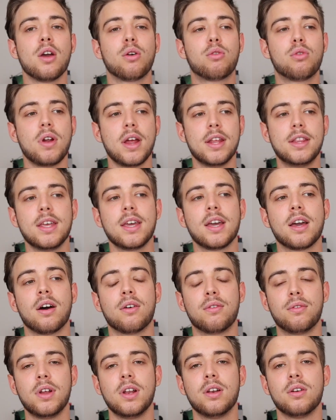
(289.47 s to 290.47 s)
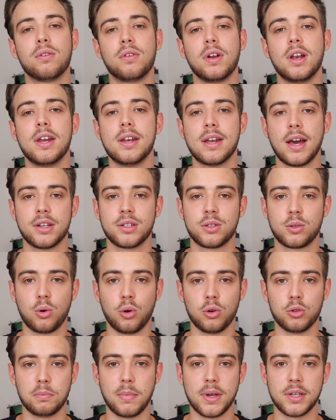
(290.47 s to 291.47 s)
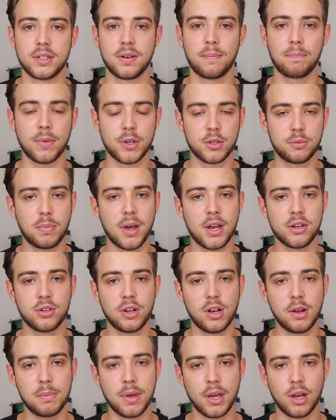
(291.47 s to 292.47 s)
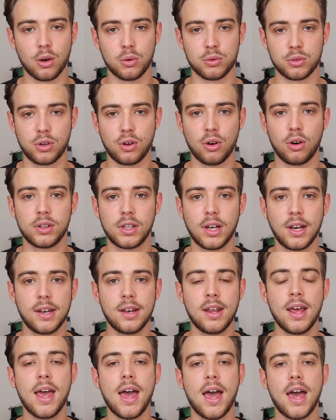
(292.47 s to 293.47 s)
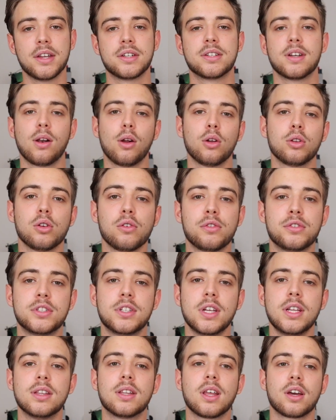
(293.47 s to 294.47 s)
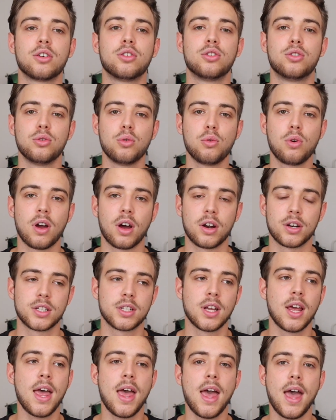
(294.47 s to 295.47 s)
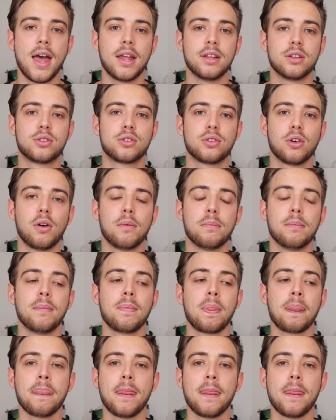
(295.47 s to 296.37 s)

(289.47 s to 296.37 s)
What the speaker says: creating a really nice code base, especially because Kotlin has a lot of syntax sugars and some